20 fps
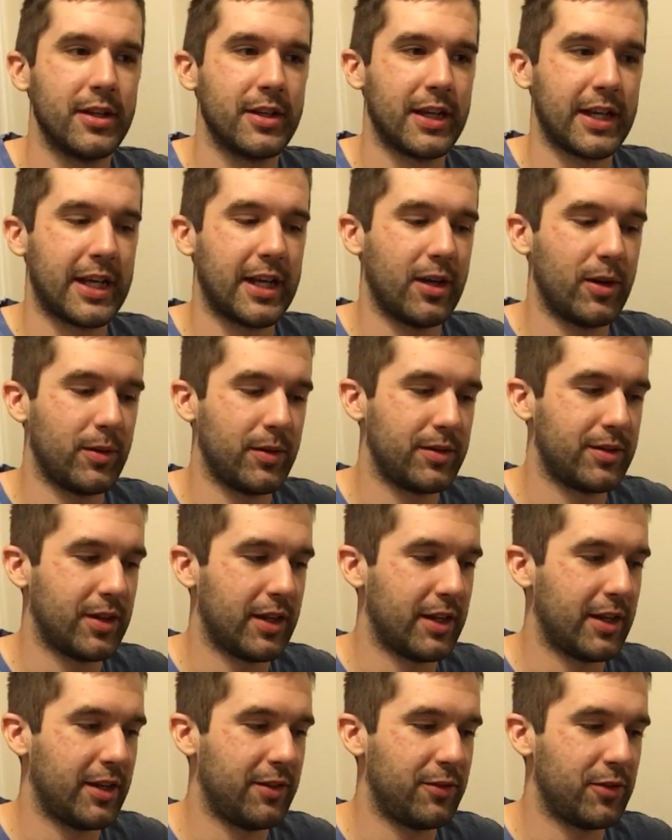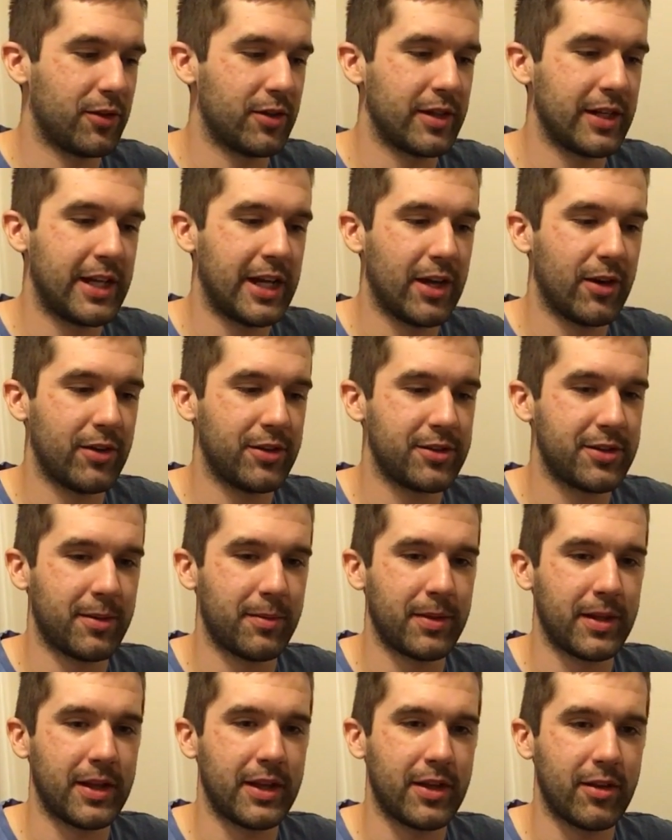Like I always said, if you're going to carry
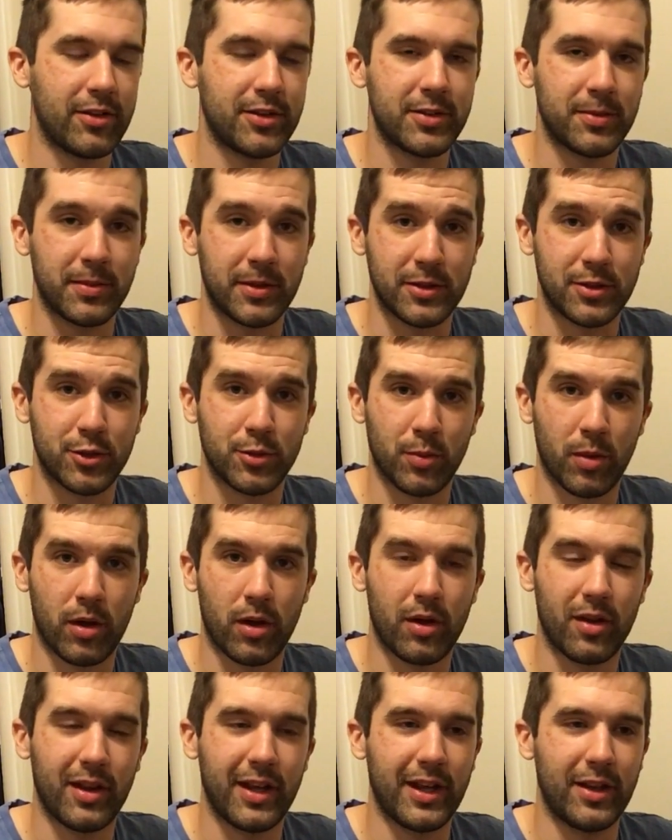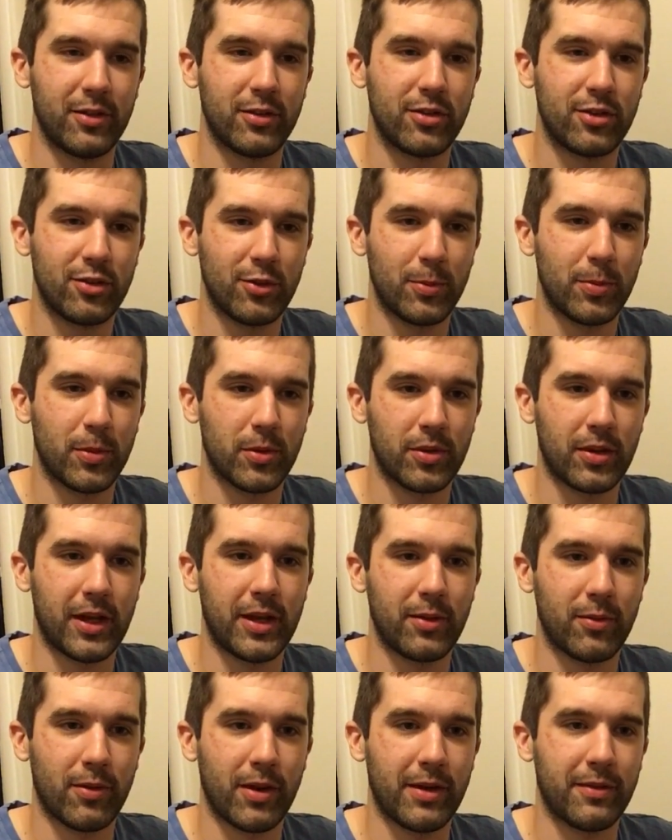something small, a super
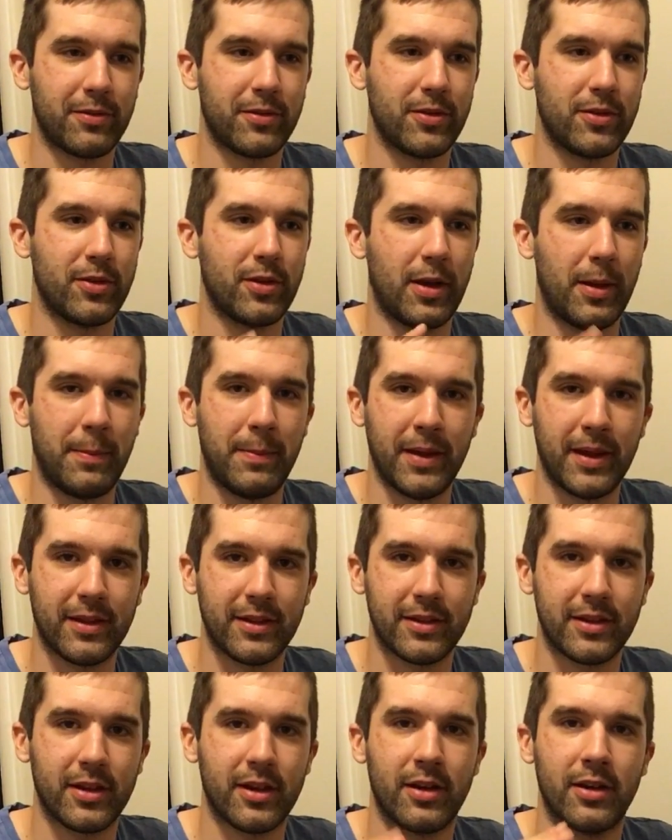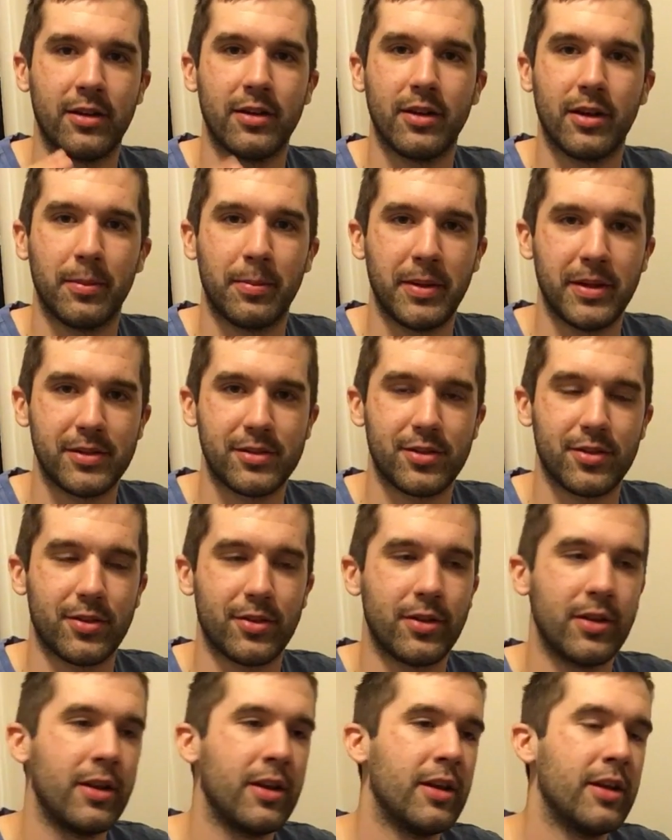light rifle, a pellet gun, a
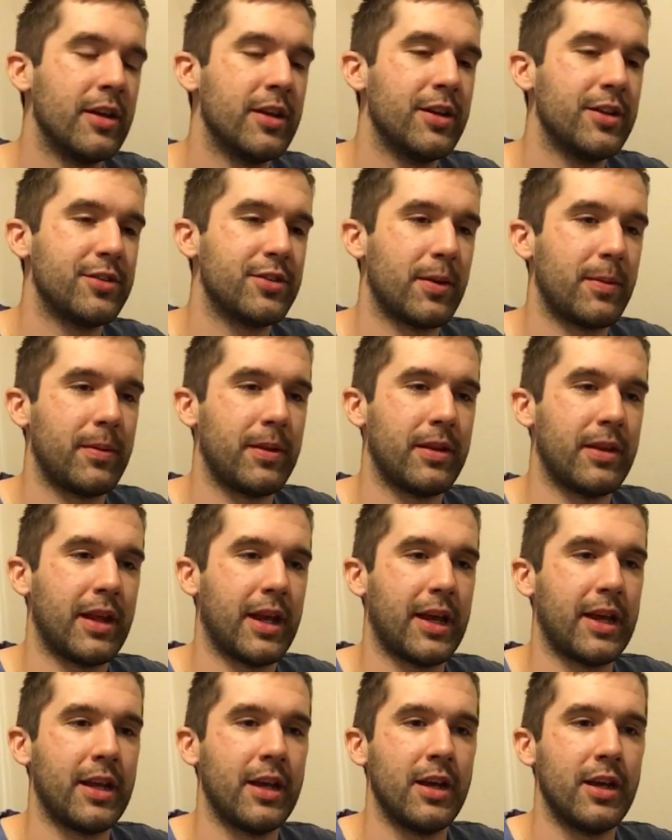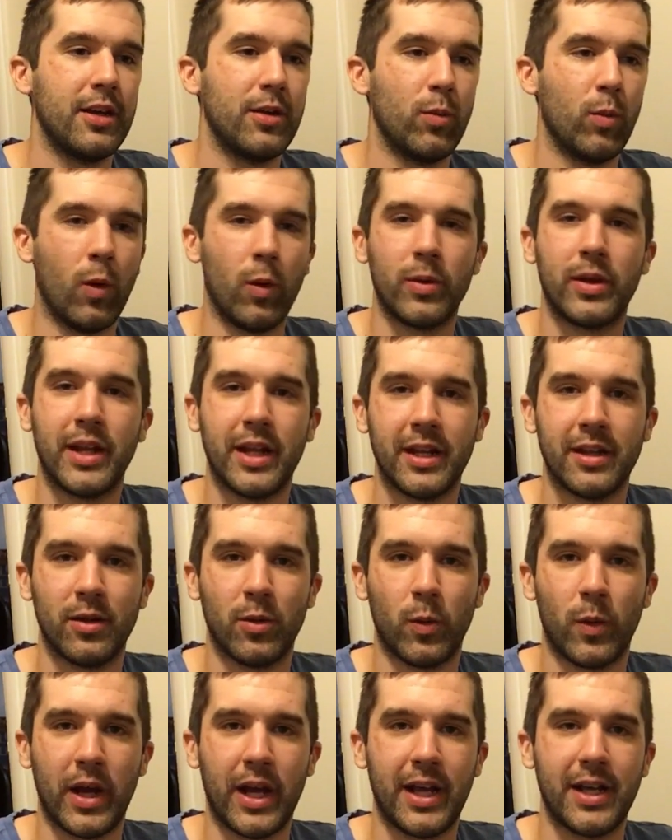pistol, something that won't get in
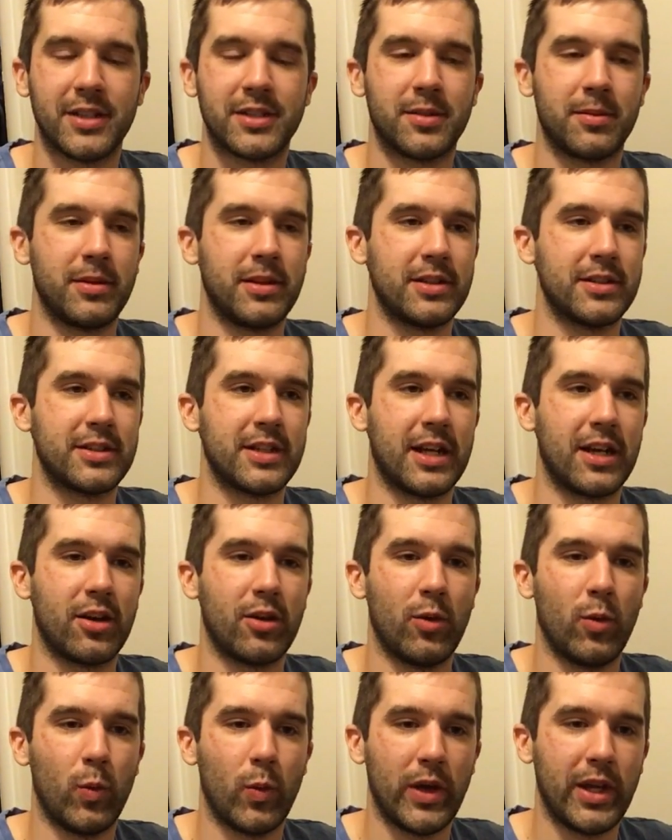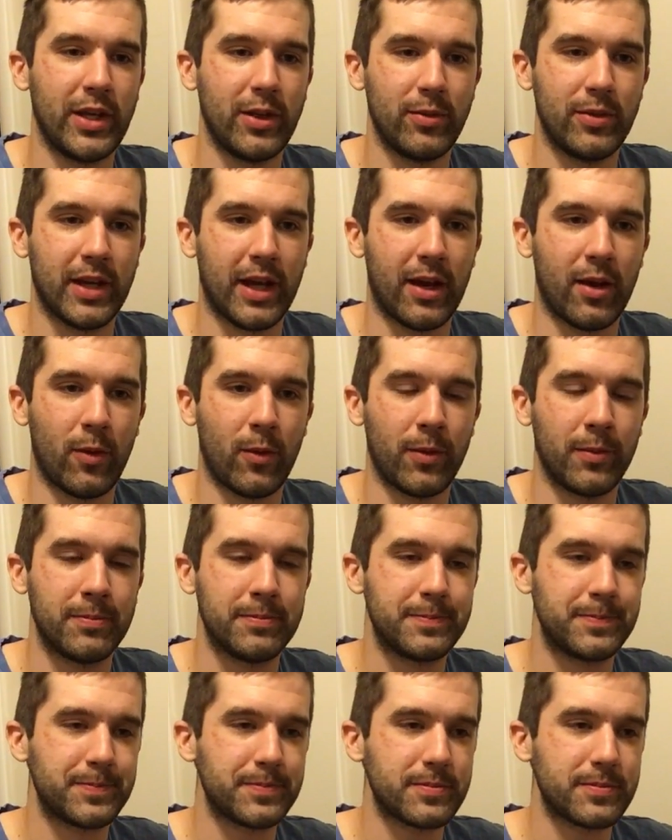the way, something that's not going to weigh you down.